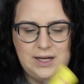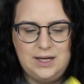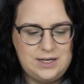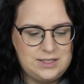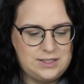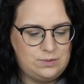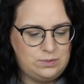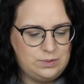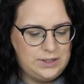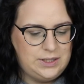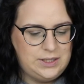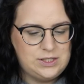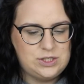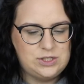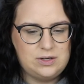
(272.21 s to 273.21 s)
It has a
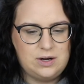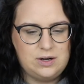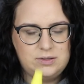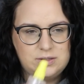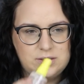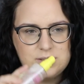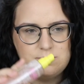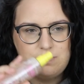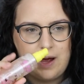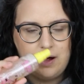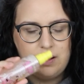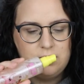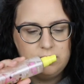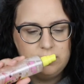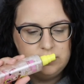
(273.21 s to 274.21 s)
really strong
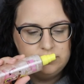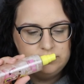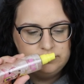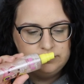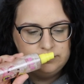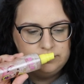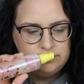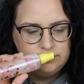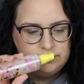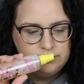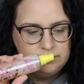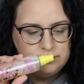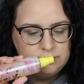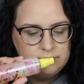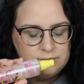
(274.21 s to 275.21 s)
smell.
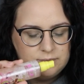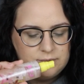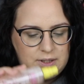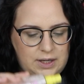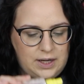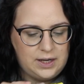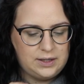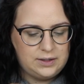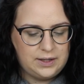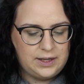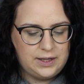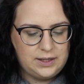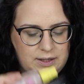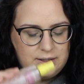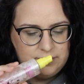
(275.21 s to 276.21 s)
Kind of
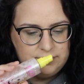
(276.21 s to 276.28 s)
like